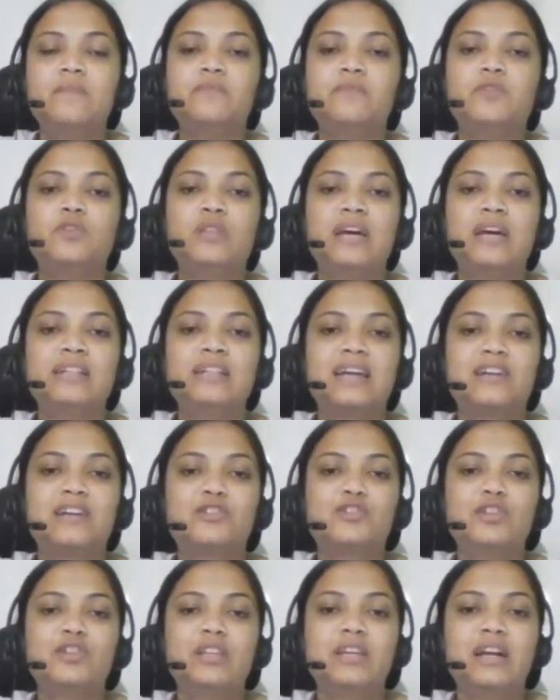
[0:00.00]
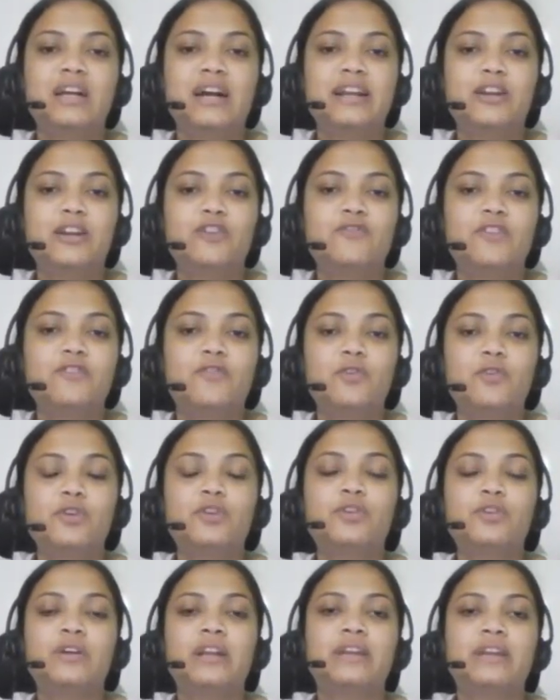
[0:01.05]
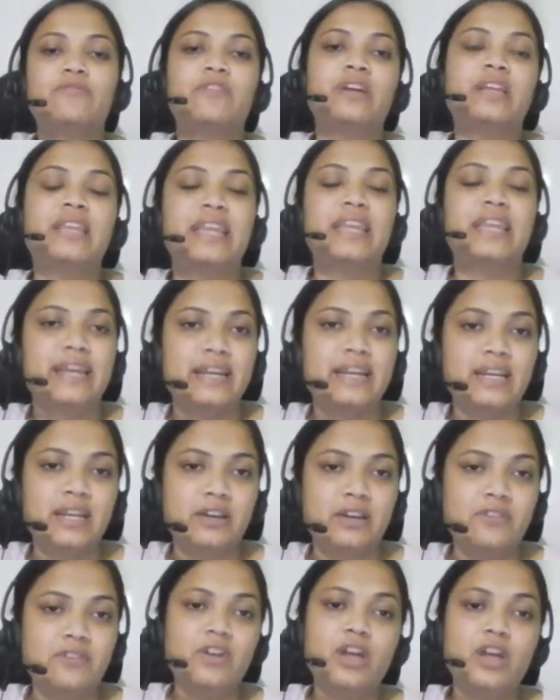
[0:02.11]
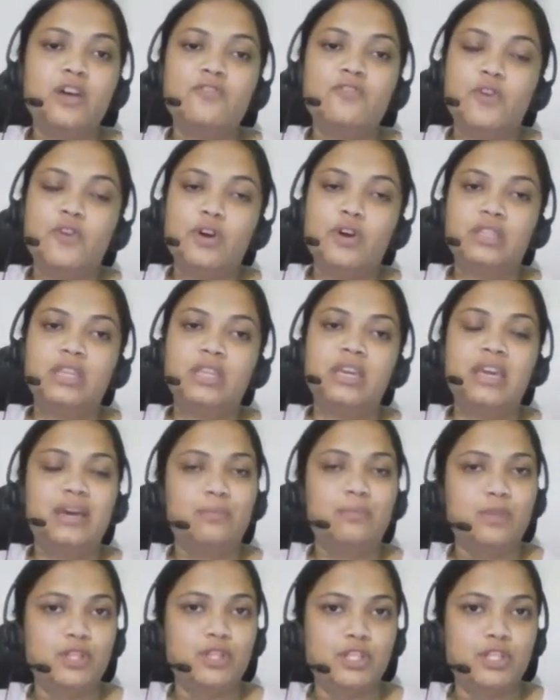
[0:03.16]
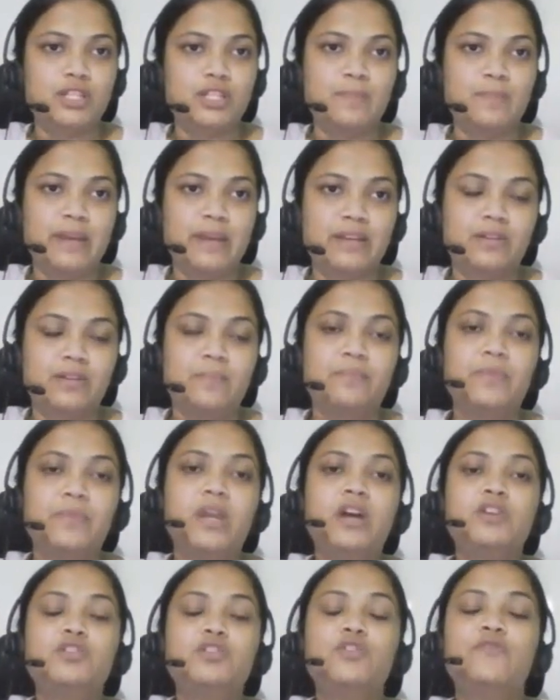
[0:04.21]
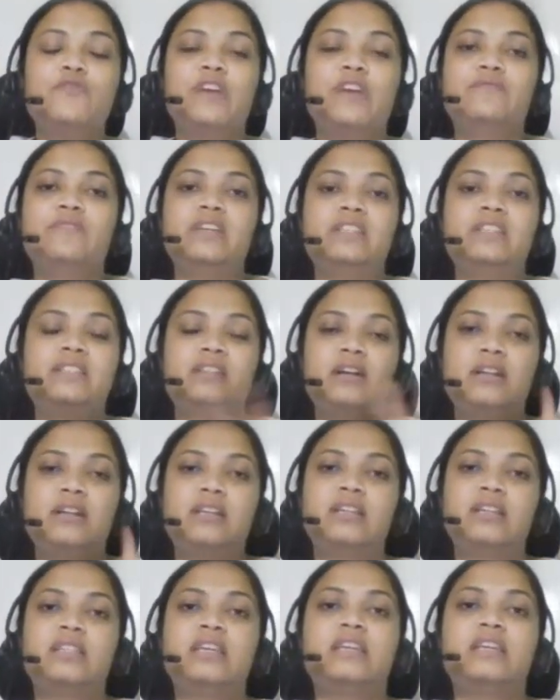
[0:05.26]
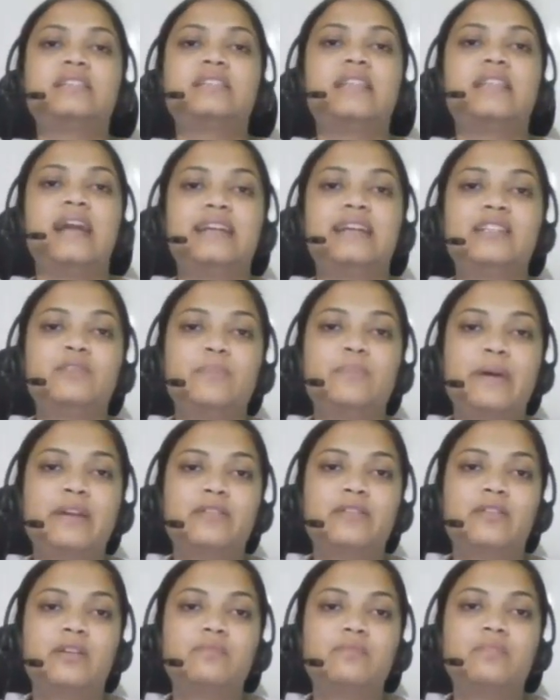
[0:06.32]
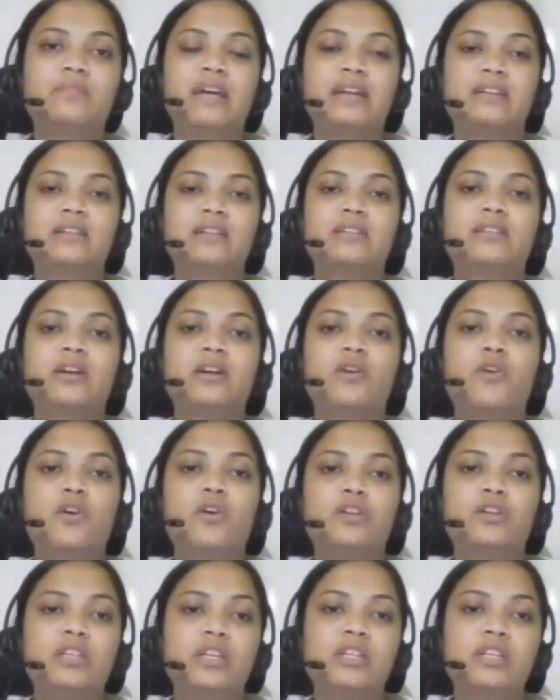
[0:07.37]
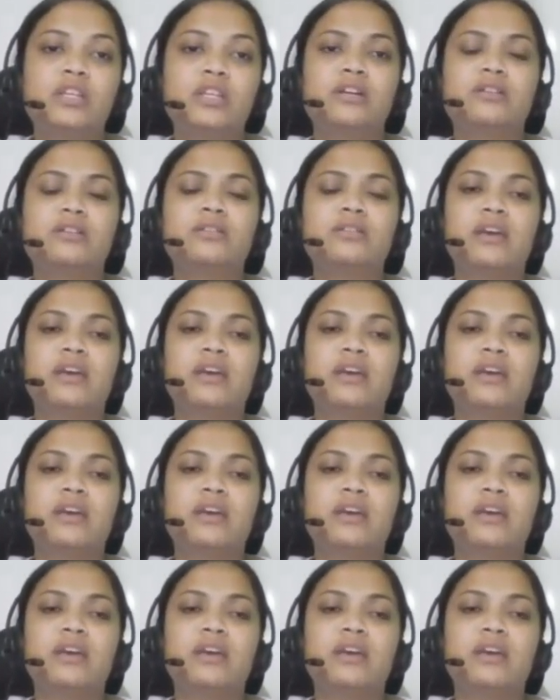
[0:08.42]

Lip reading: So that's actually kind of a photographic negative for the emission spectrum. So when we study these light spectrums, that is the continuous,